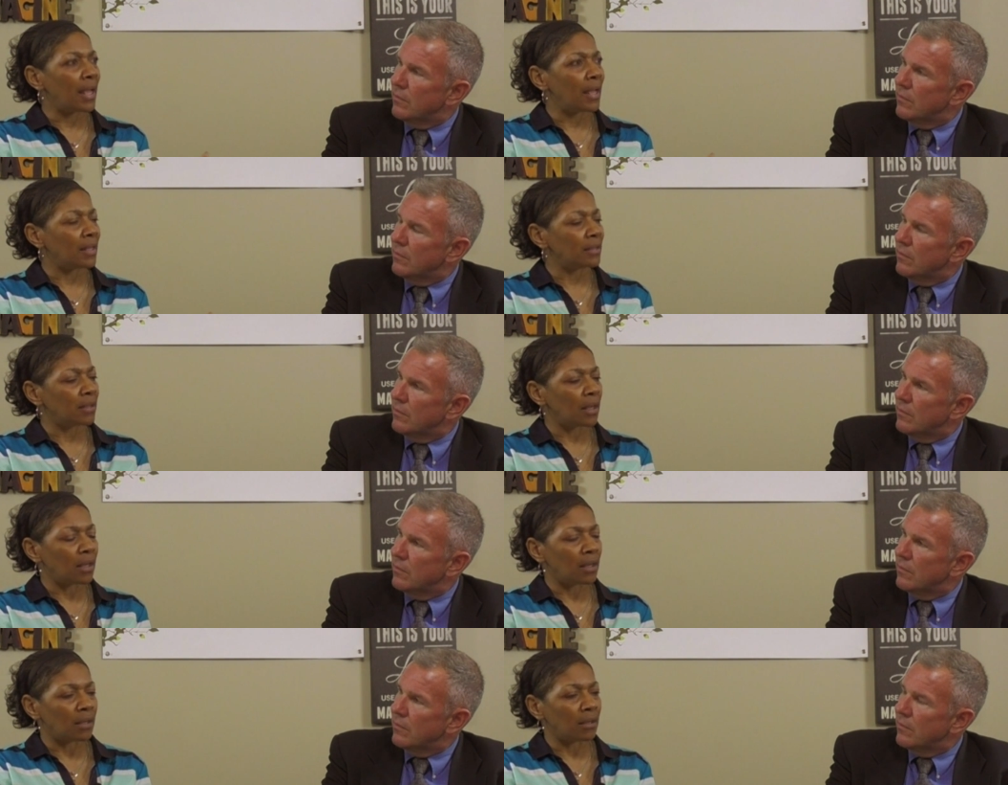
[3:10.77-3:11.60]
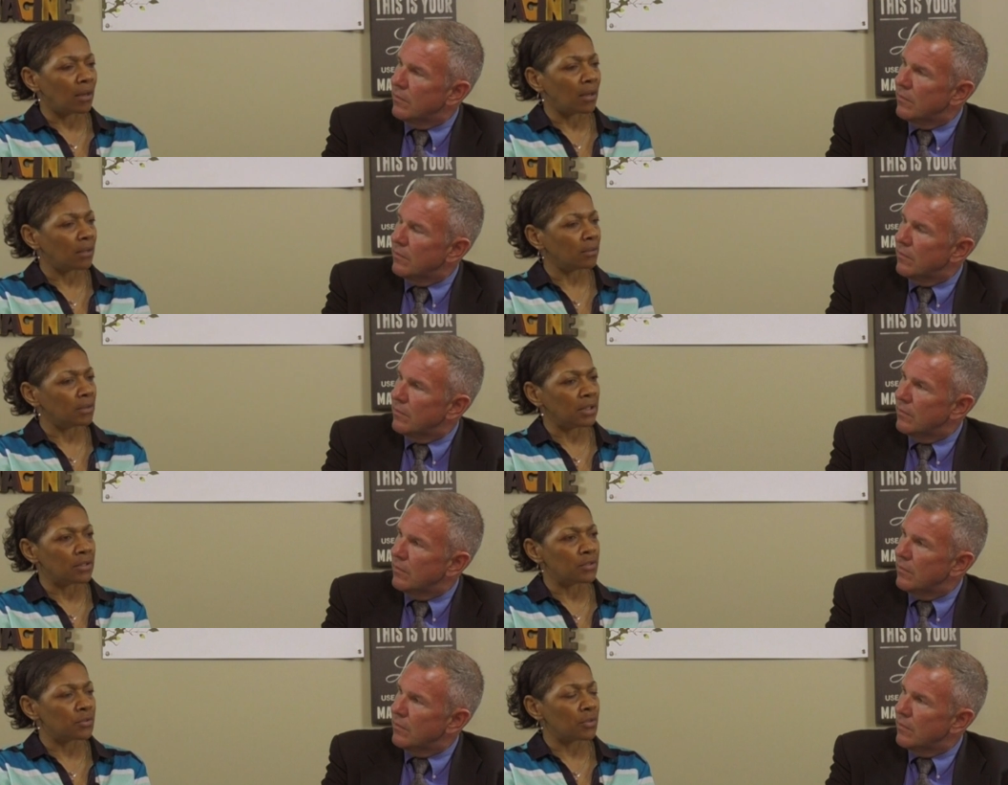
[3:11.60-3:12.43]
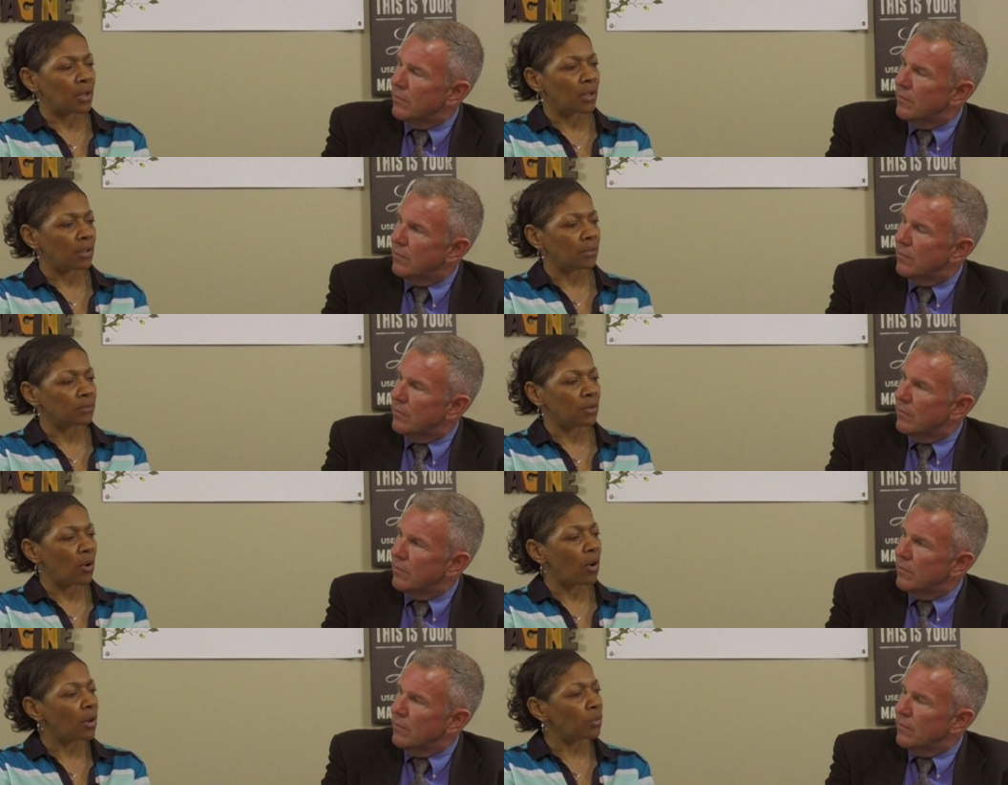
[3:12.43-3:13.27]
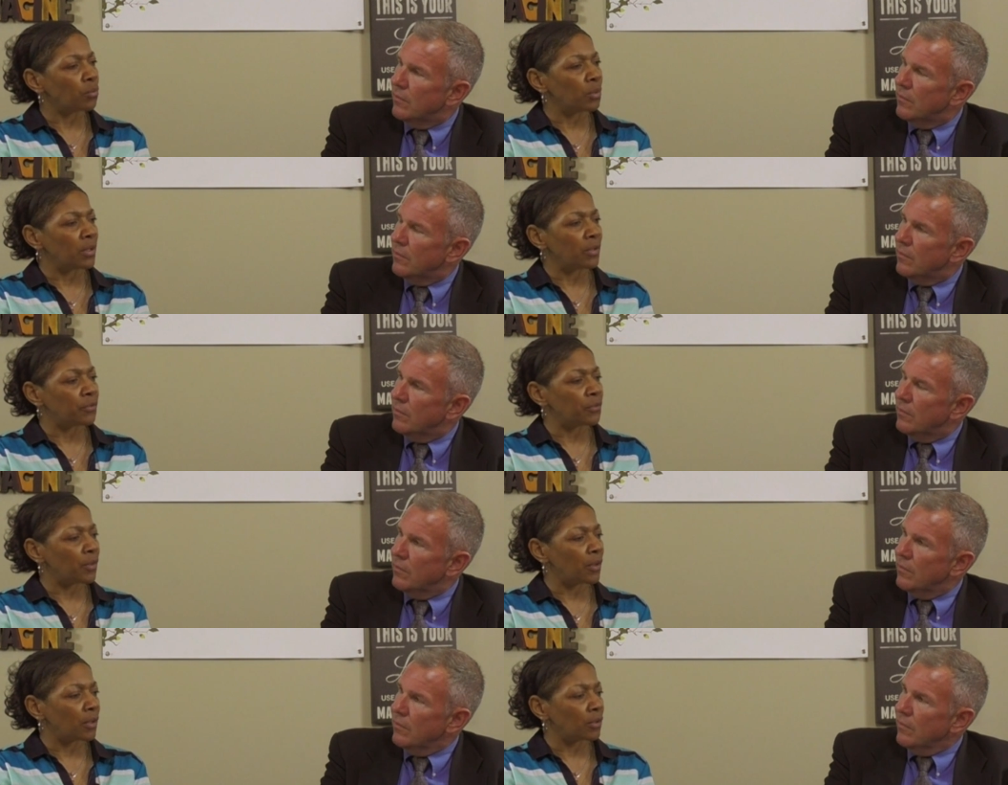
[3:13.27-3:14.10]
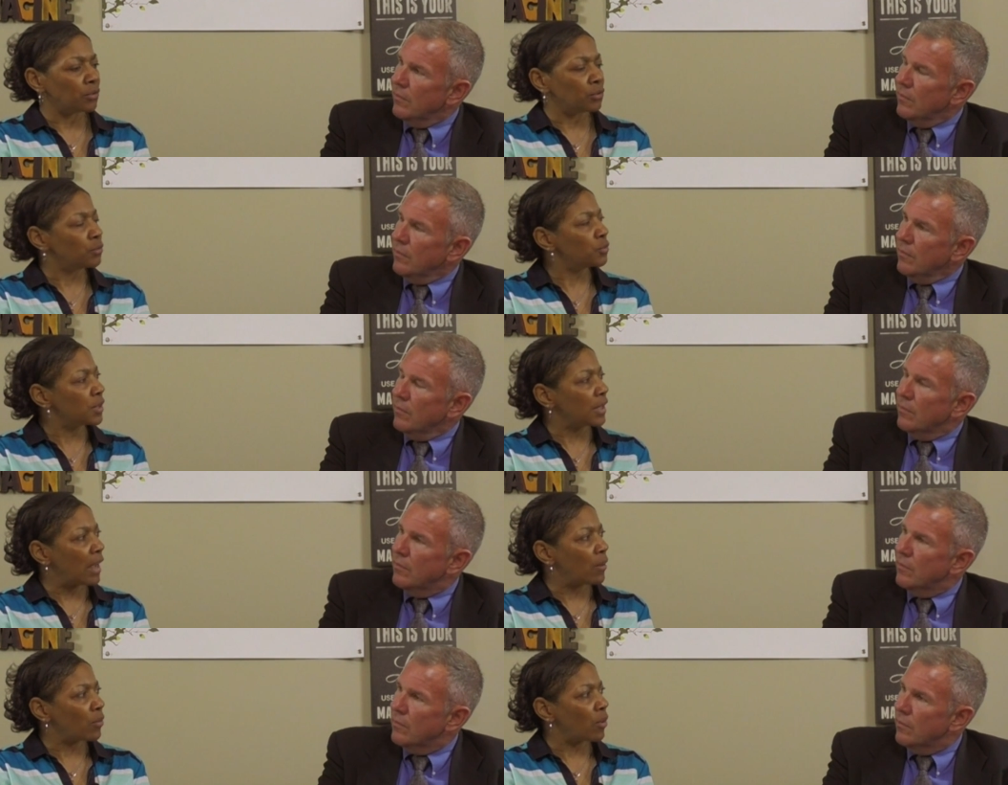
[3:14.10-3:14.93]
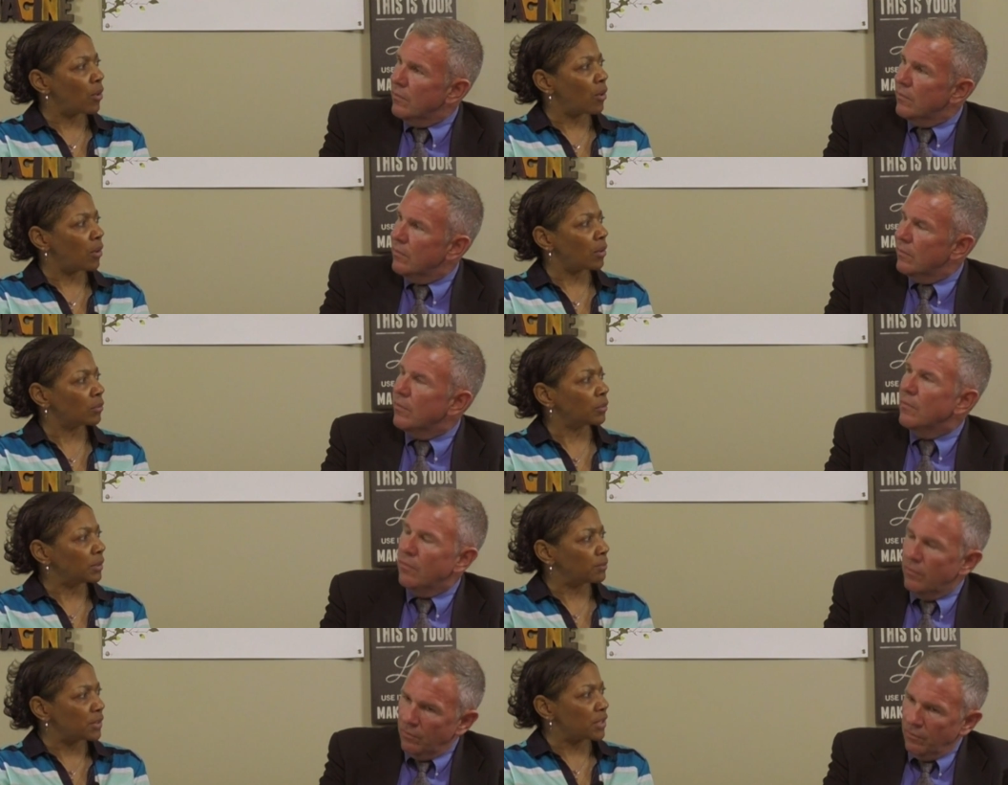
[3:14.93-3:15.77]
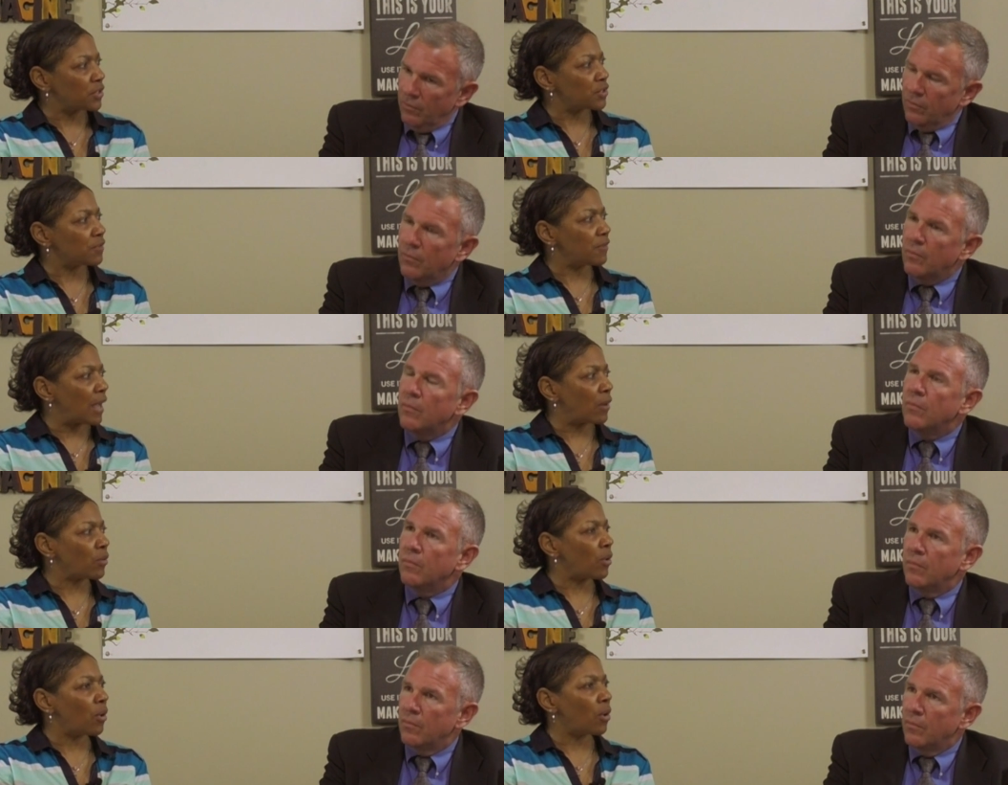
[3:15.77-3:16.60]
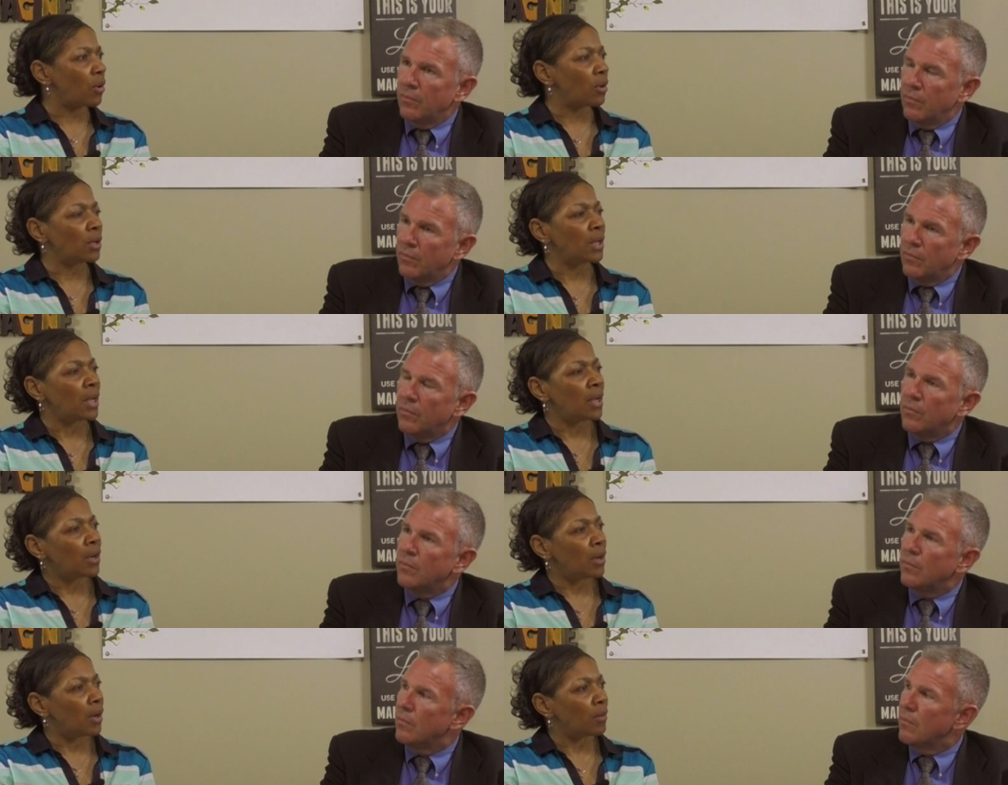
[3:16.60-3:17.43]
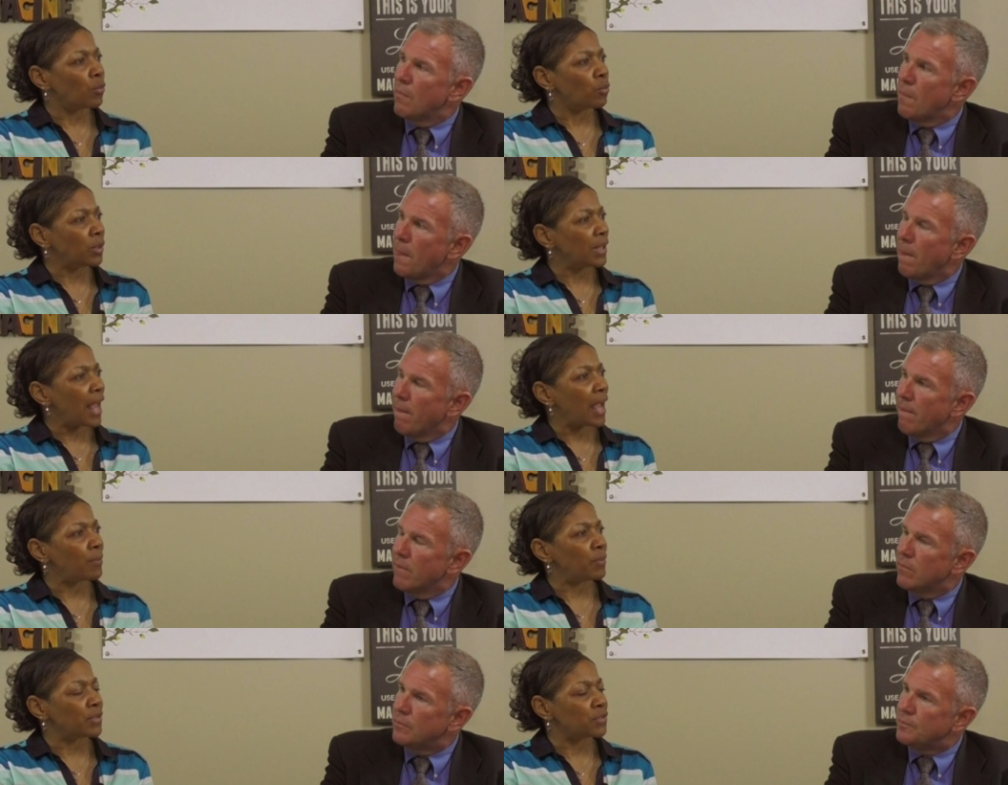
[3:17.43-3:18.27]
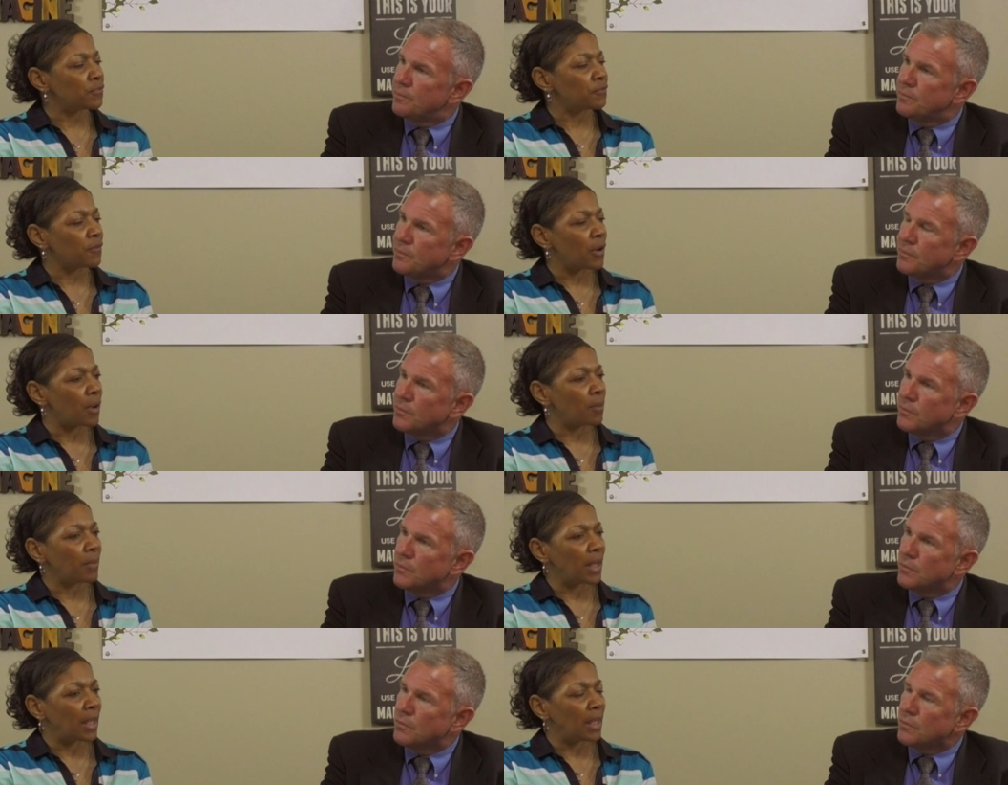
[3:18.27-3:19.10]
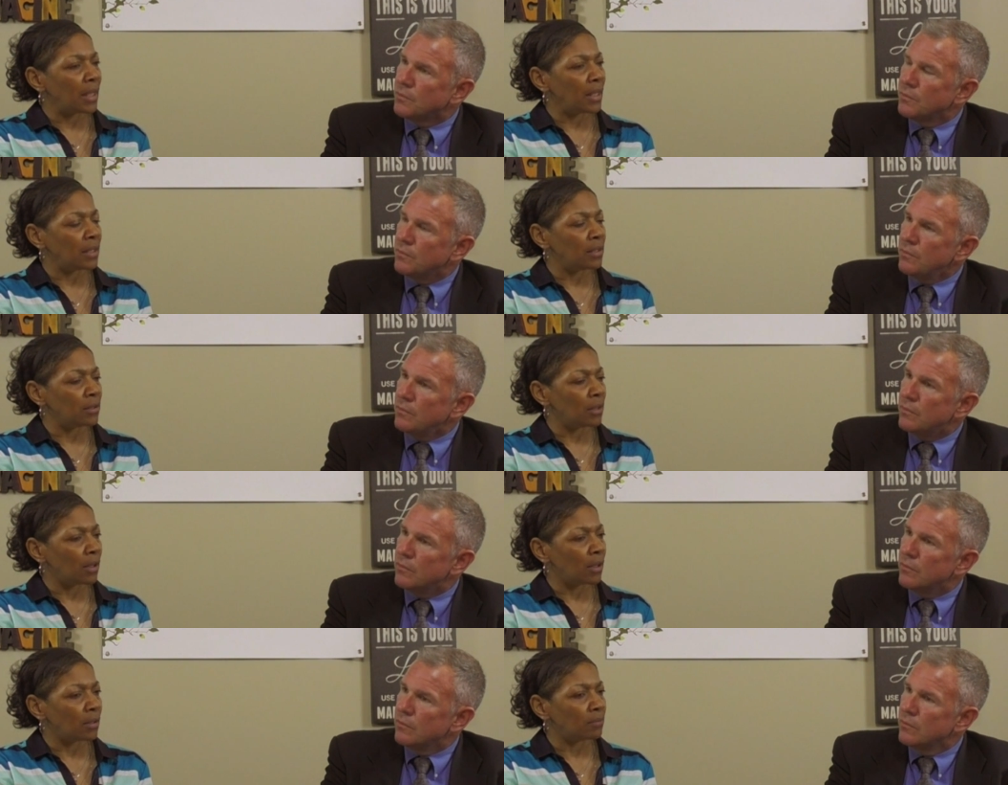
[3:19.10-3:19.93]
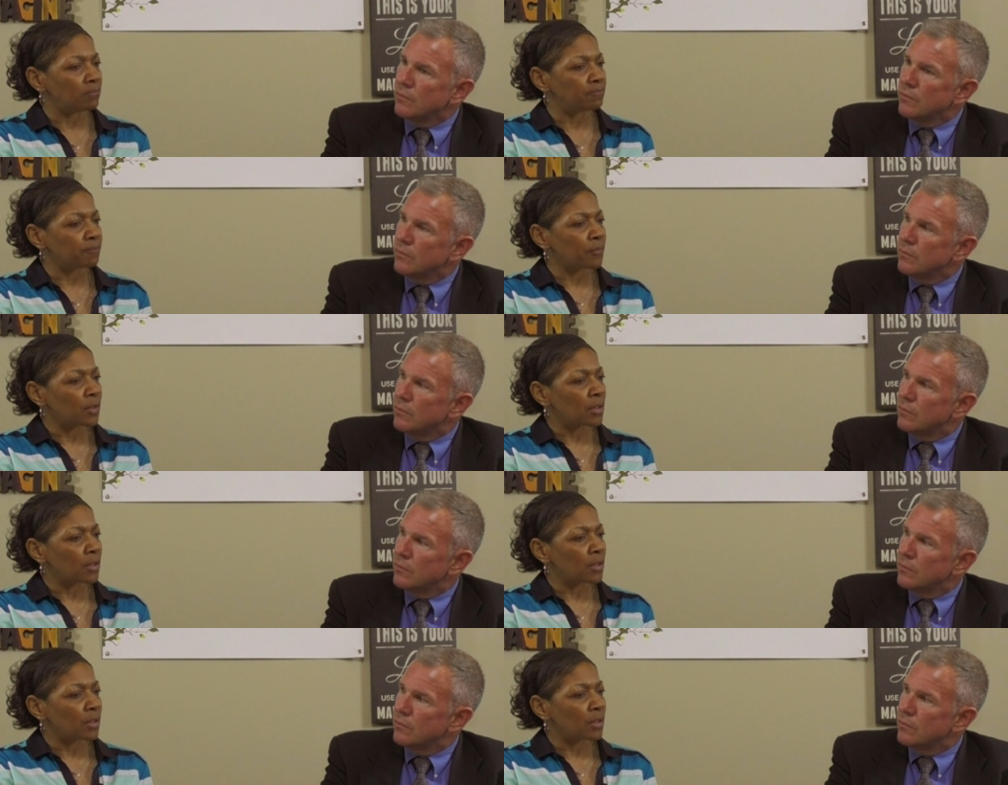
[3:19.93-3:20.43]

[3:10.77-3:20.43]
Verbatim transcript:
Speaker 1: and uh, on, is uh, caught with uh, using alcohol or in possession of alcohol. Um, what happens from a um,